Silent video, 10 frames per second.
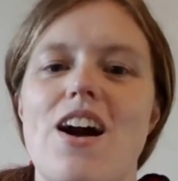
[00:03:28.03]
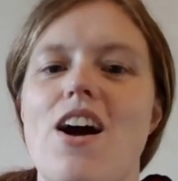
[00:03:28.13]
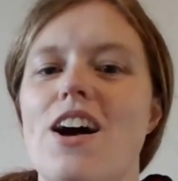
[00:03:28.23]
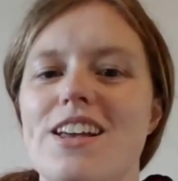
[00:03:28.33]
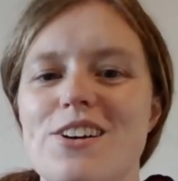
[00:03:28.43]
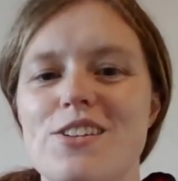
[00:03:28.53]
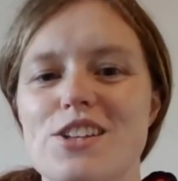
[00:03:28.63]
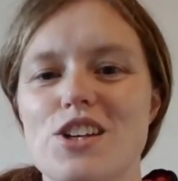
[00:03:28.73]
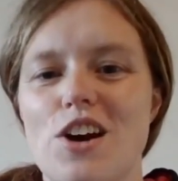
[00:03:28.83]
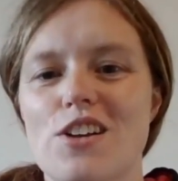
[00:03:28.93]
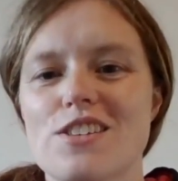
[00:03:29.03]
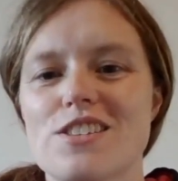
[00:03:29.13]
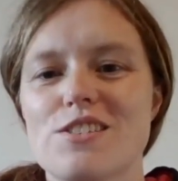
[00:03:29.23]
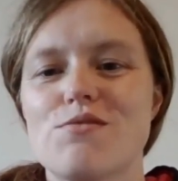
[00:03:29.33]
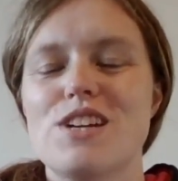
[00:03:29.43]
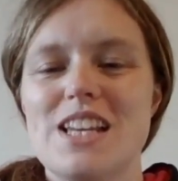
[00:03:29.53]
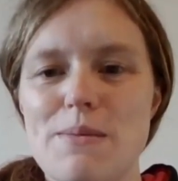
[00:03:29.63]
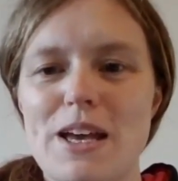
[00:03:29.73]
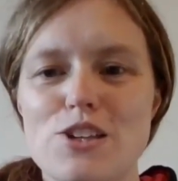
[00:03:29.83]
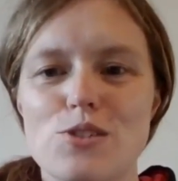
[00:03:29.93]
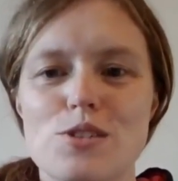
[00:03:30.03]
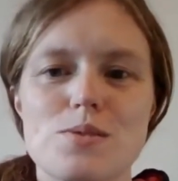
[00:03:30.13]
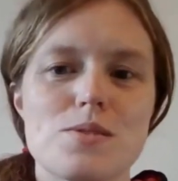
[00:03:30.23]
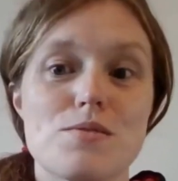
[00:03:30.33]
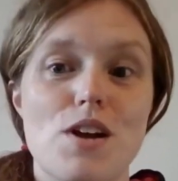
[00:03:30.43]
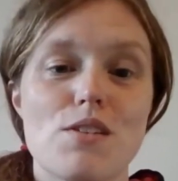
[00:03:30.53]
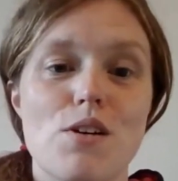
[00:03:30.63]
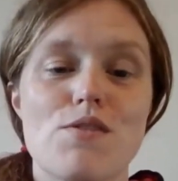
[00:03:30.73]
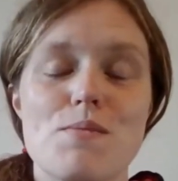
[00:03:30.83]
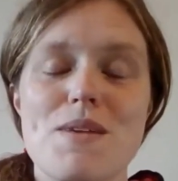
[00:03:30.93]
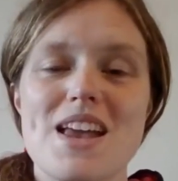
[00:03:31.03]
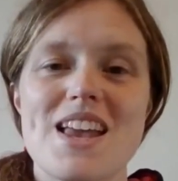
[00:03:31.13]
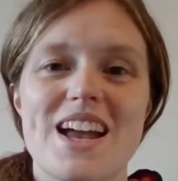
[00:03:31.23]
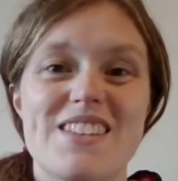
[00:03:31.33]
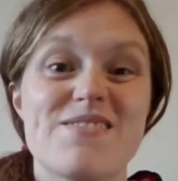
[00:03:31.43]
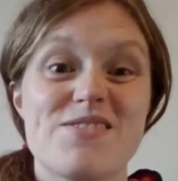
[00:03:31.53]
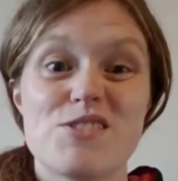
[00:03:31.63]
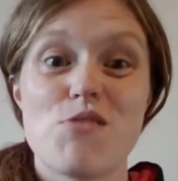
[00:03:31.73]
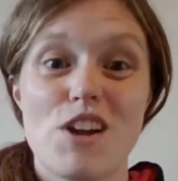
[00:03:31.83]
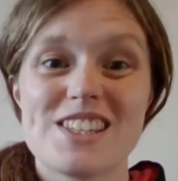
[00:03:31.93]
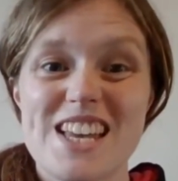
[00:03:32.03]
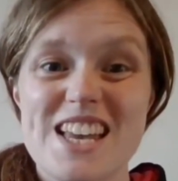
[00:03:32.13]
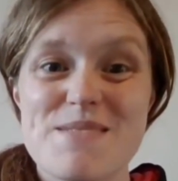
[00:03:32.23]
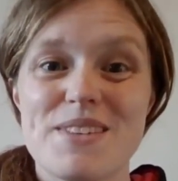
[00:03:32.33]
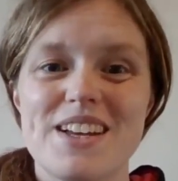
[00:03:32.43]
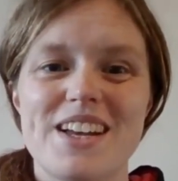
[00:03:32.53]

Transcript: I got the chance to really make sure this was the right role for me and the right team.